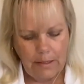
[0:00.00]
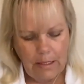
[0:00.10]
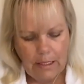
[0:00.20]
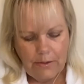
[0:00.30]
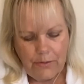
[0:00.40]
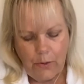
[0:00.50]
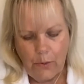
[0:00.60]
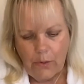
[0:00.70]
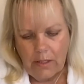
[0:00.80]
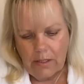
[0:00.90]

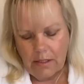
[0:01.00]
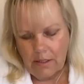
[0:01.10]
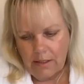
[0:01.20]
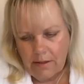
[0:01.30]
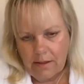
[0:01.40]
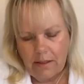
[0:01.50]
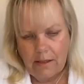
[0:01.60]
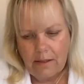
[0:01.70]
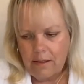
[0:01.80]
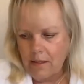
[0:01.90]
So
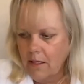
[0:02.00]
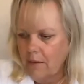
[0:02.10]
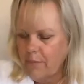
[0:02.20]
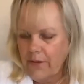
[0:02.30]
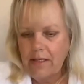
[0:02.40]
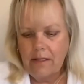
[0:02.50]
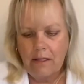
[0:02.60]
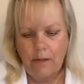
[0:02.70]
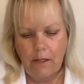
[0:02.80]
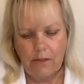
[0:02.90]
it's
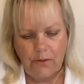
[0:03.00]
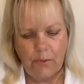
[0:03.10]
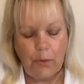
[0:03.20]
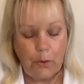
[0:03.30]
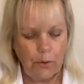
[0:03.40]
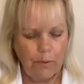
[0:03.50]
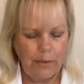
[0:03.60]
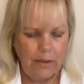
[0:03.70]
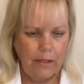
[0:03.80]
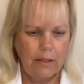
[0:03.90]
a superb,
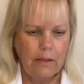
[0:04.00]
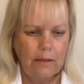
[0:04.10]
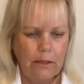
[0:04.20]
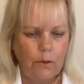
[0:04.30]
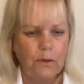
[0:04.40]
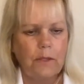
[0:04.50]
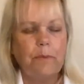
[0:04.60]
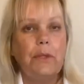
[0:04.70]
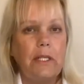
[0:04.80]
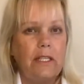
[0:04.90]
to
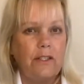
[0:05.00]
put into